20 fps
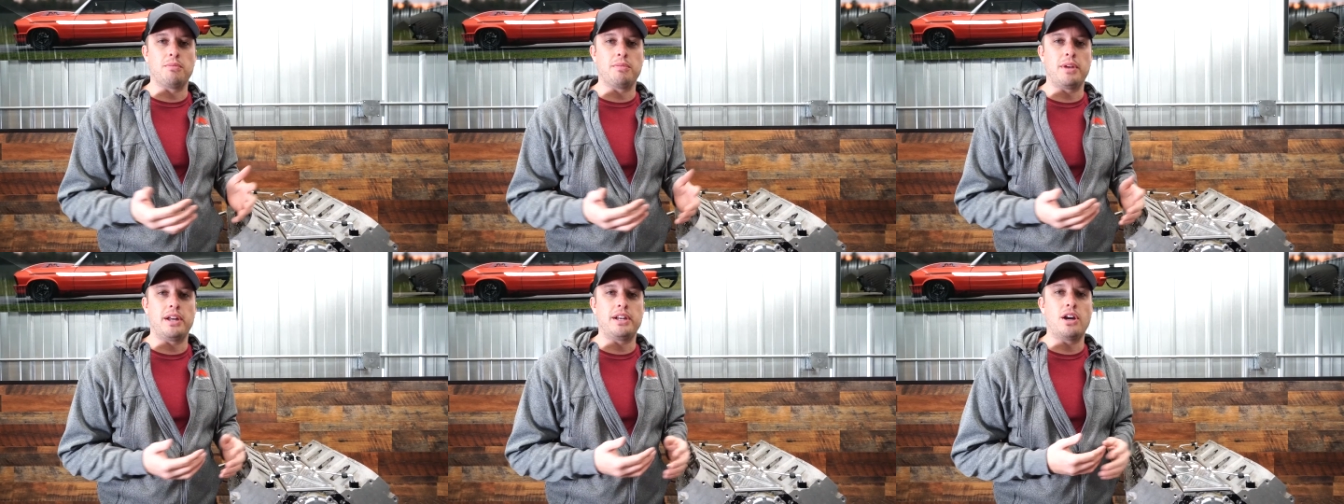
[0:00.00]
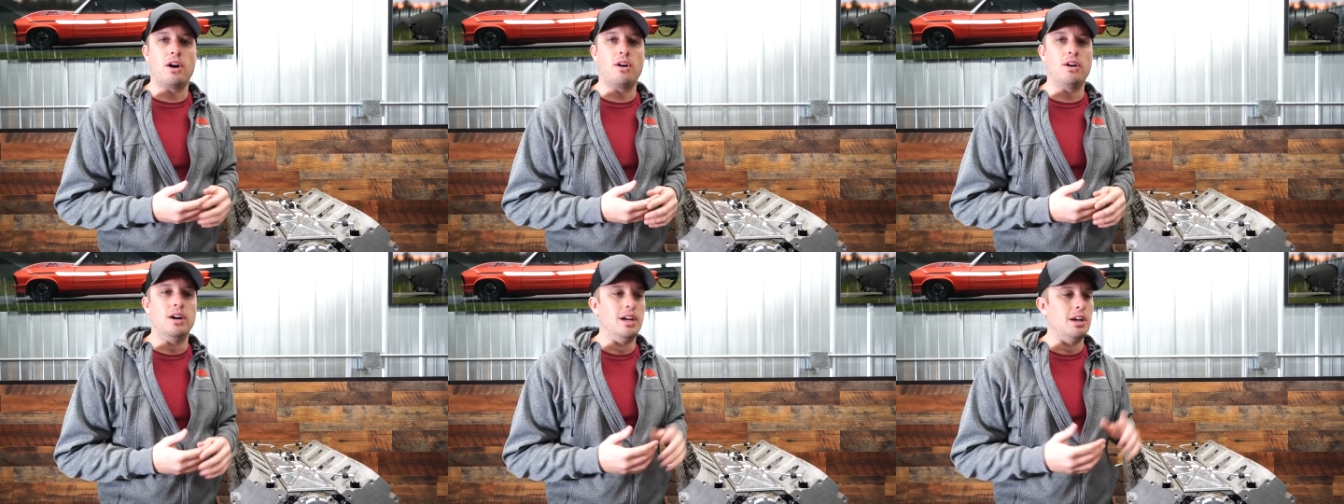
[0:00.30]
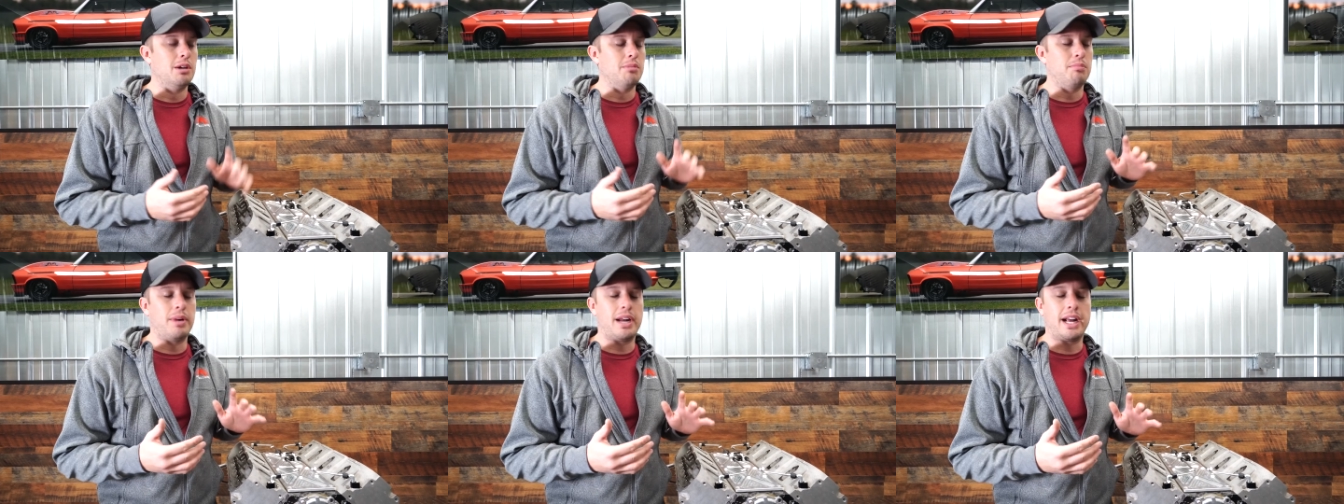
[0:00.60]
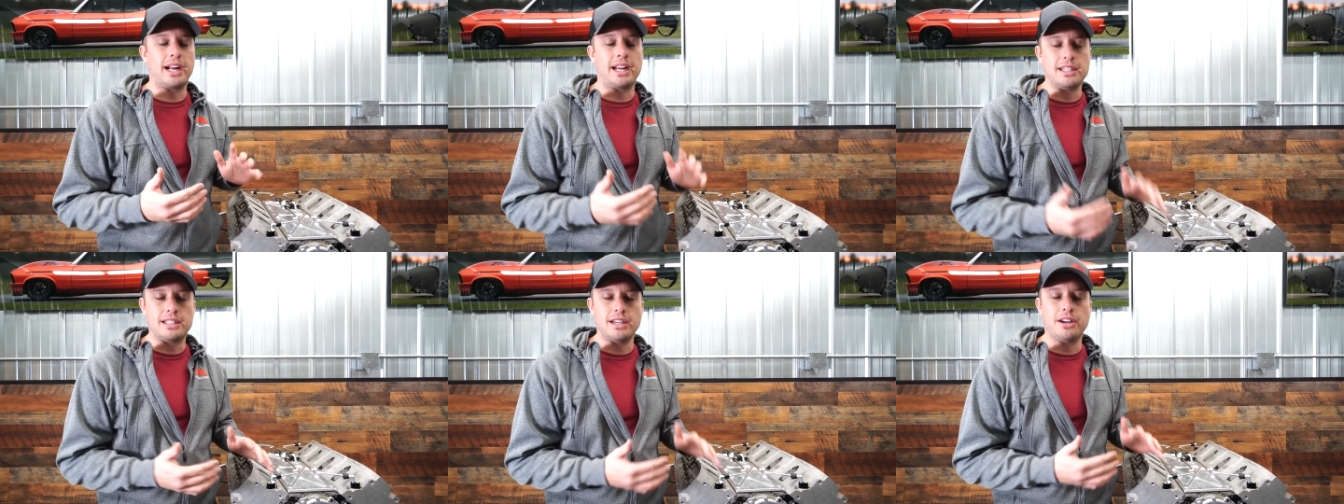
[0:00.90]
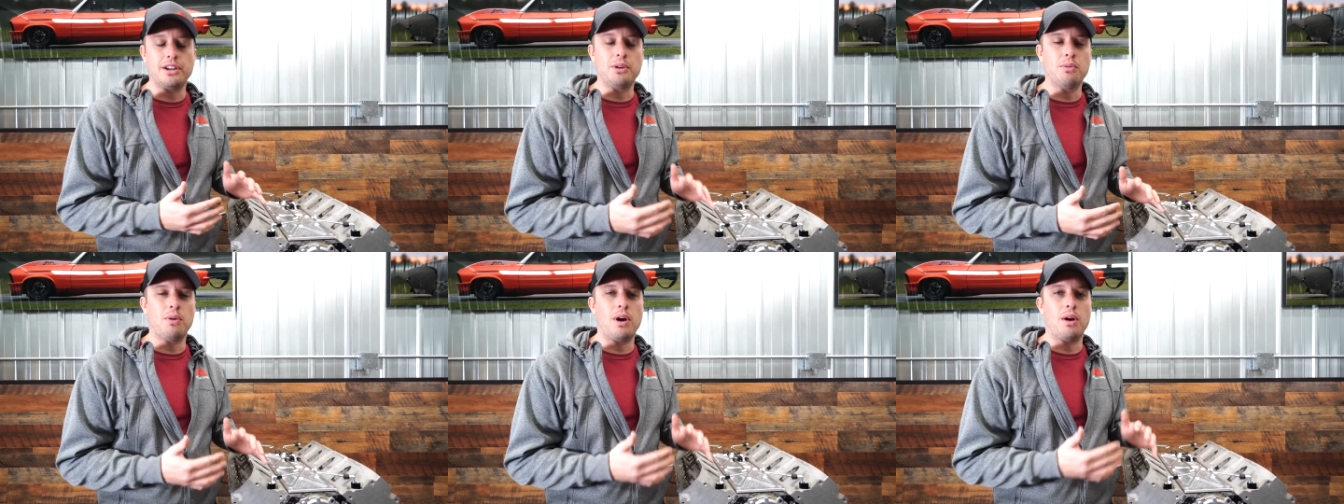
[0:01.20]
of them they don't but I can
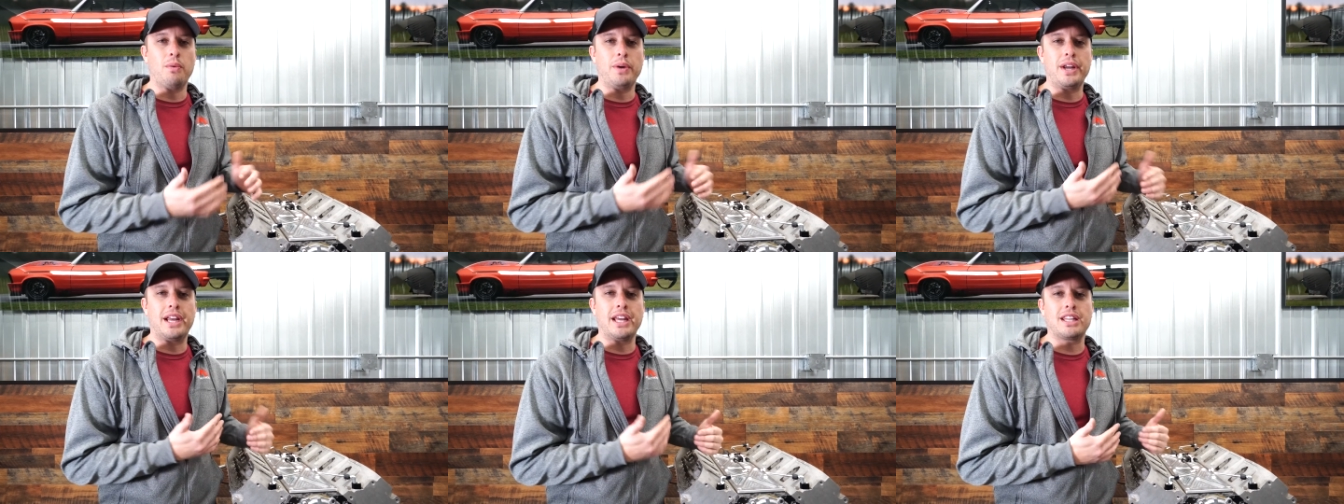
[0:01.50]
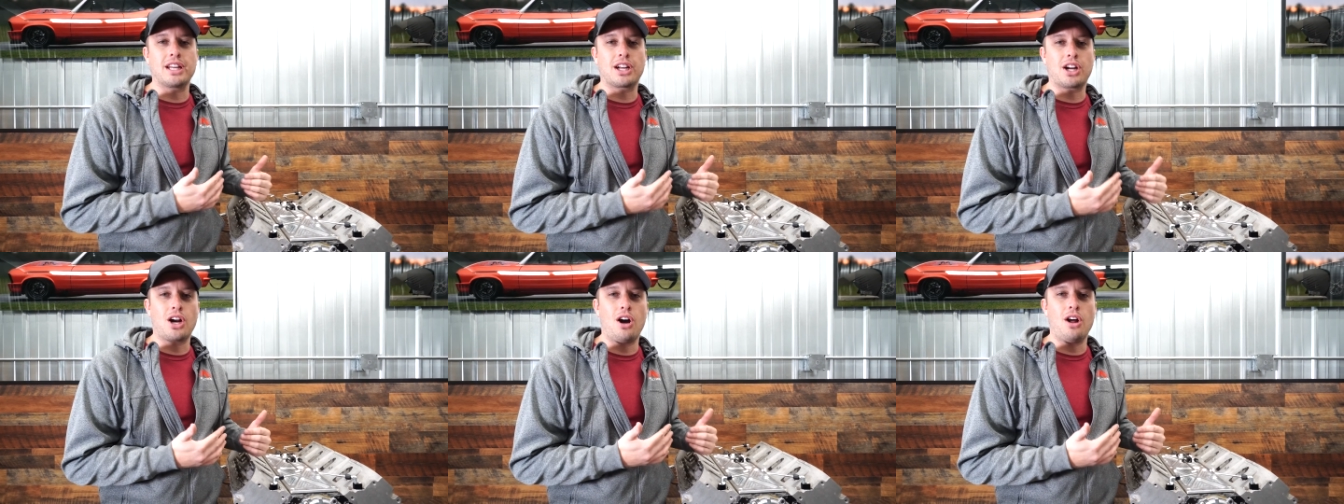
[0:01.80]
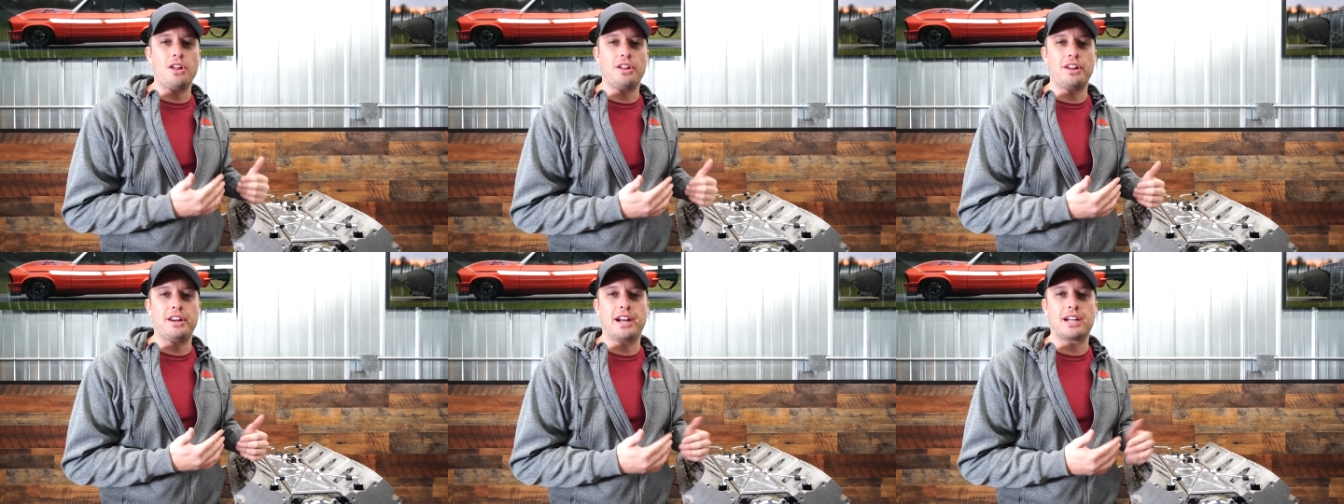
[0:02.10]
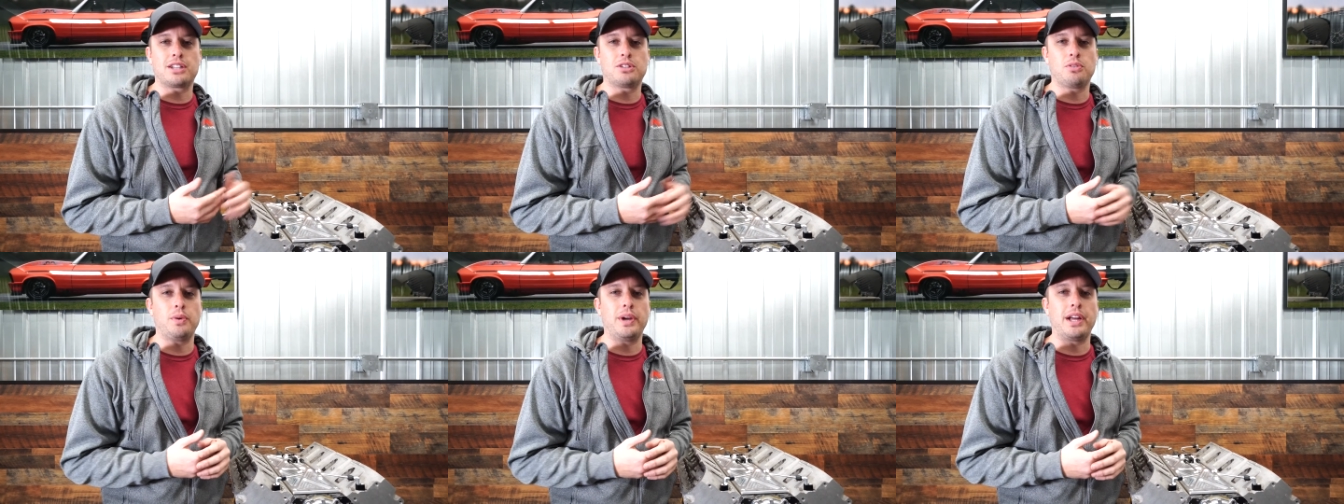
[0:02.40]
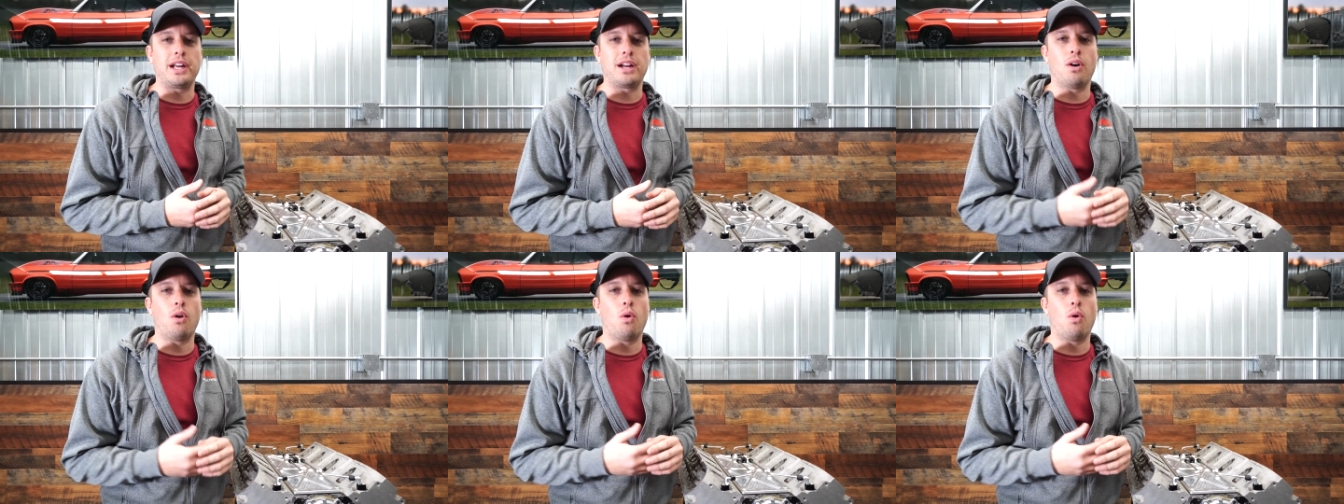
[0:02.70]
tell you what, we get the call the next week.